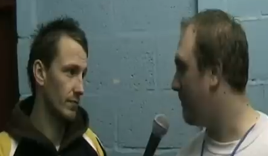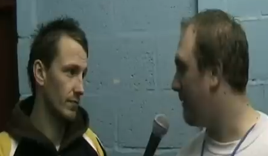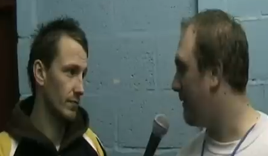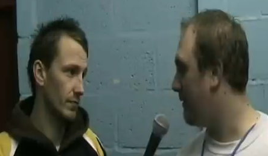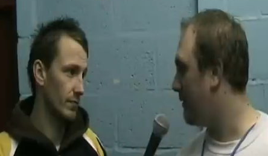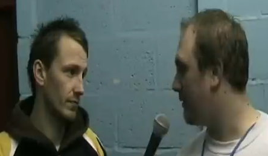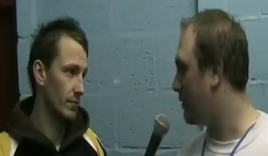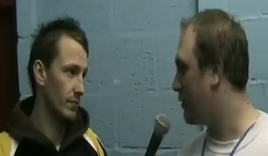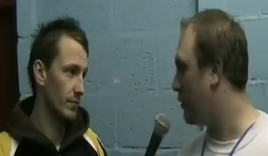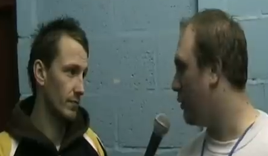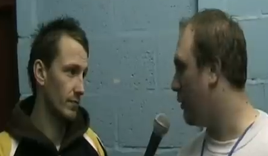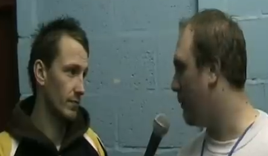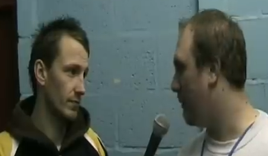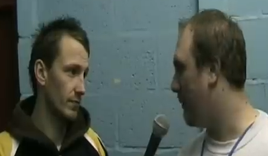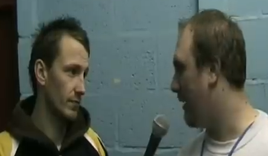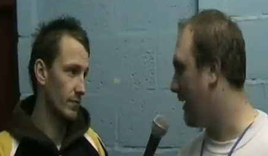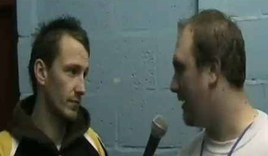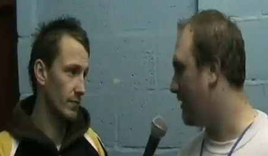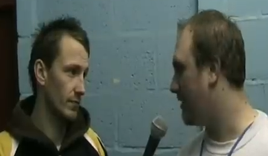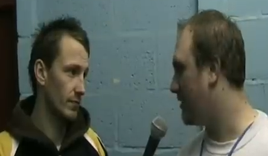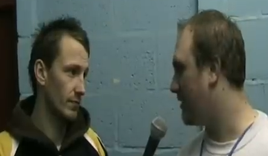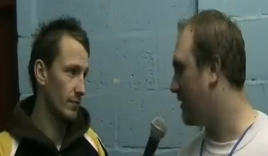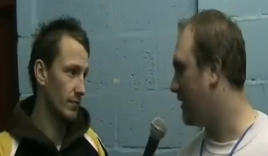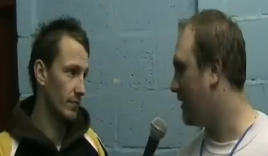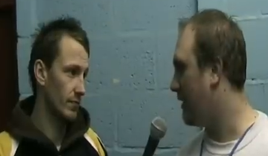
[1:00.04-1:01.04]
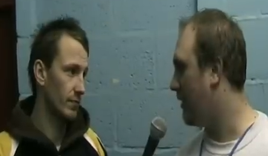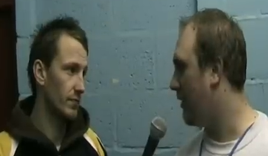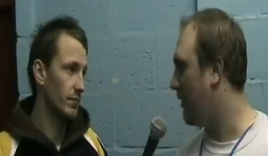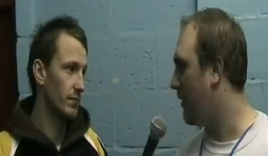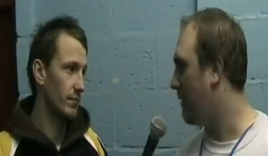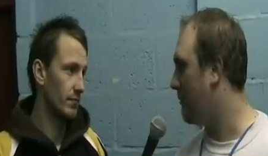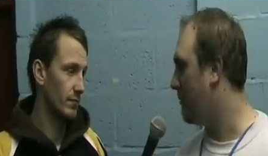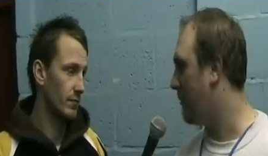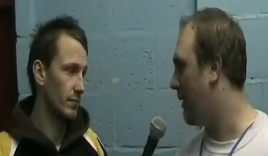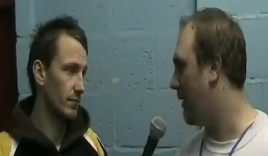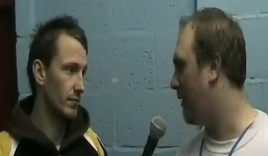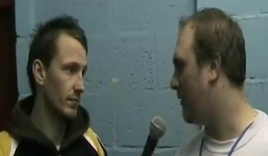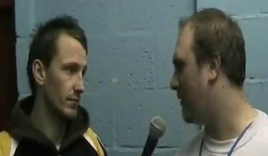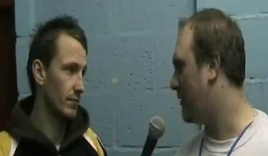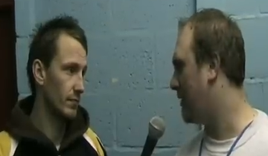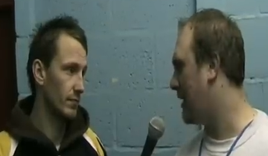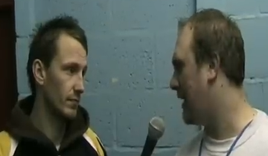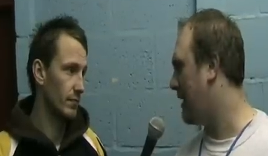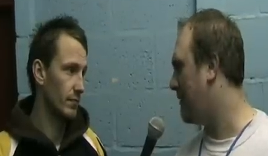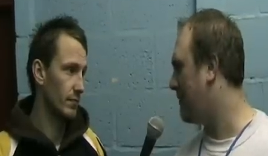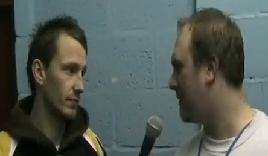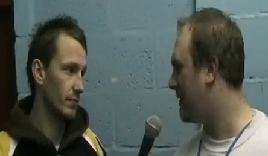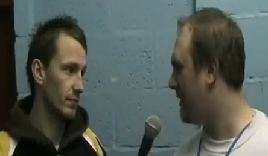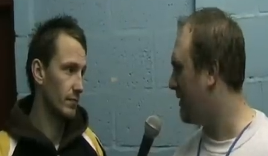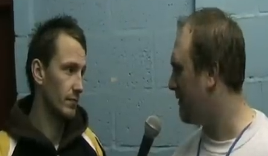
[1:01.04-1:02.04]
Speaker 1: a bit of a short bench tonight. Both
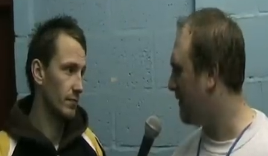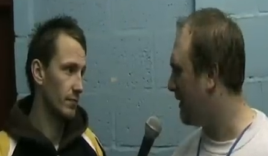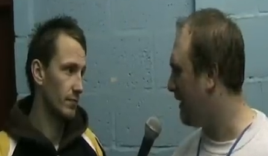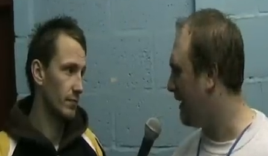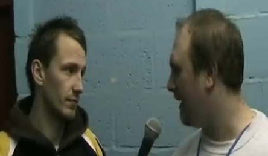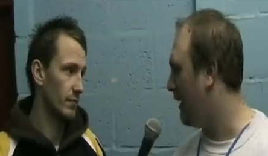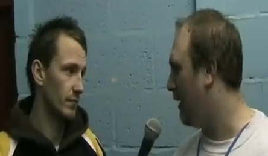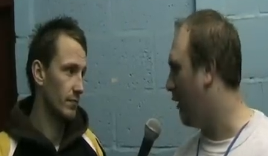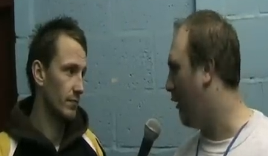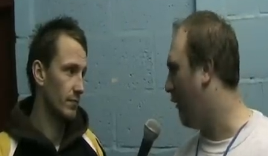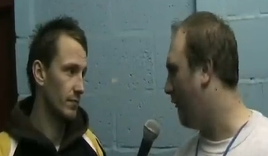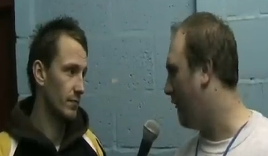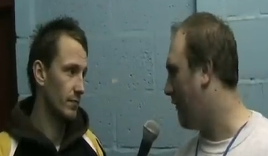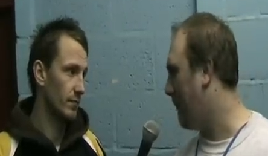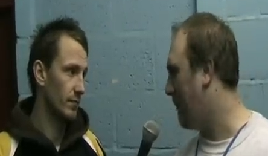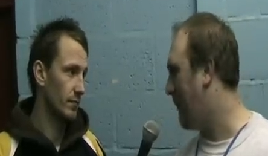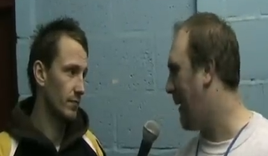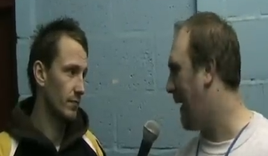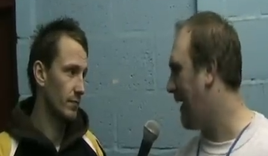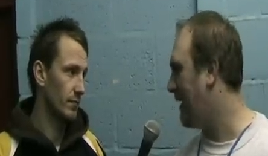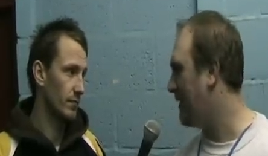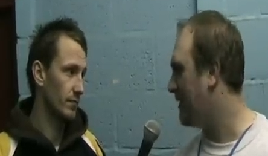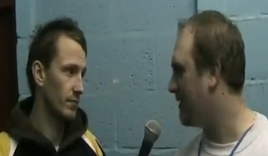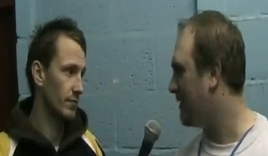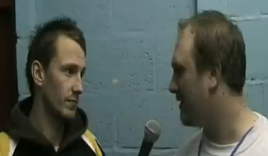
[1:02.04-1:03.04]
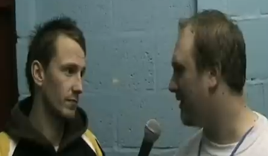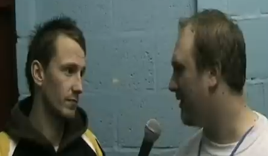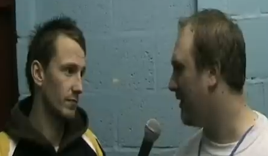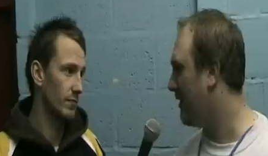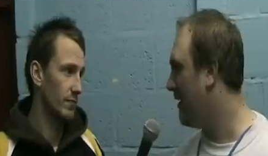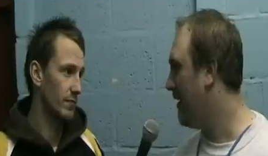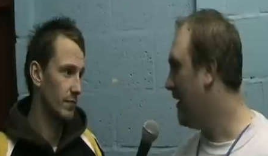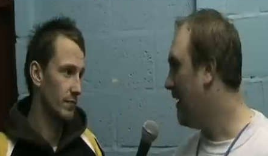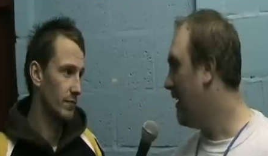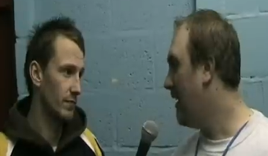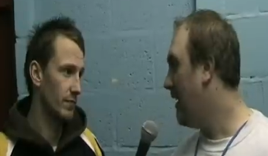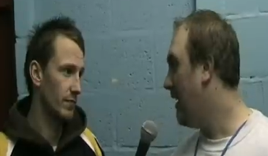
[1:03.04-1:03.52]
teams seemed a little off the pace tonight.